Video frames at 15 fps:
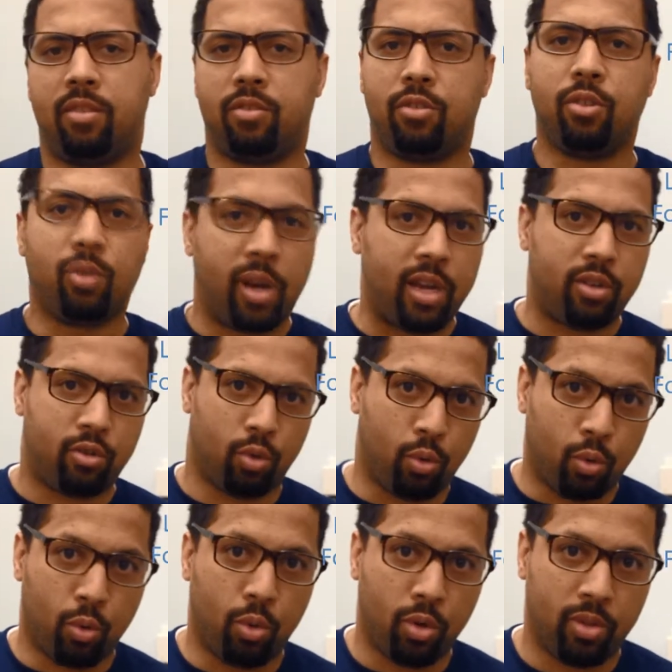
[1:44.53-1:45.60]
this great
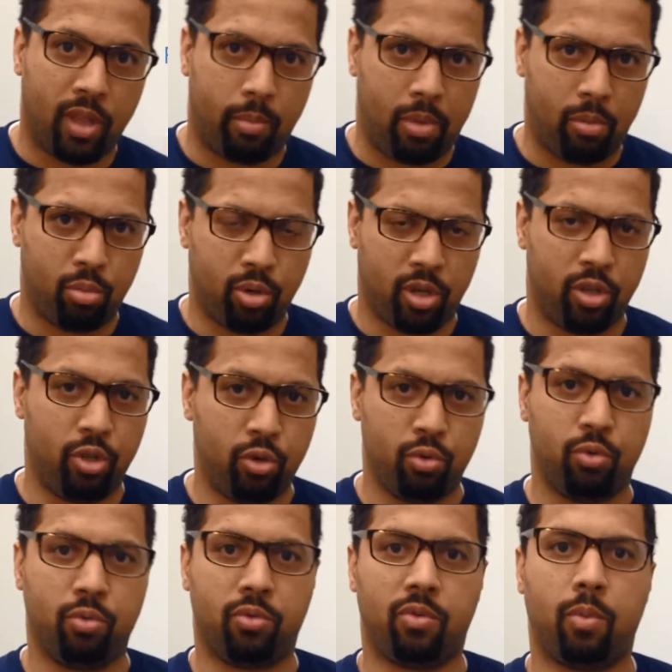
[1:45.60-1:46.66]
tool that people can
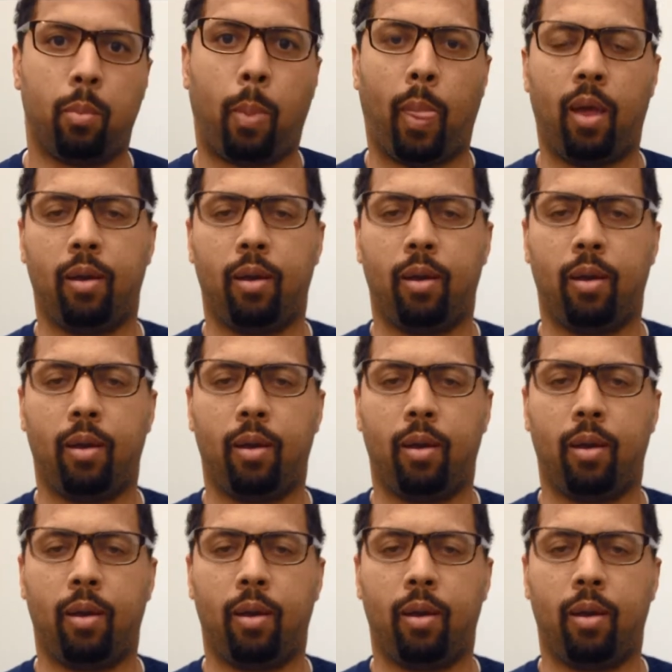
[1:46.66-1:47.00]
use,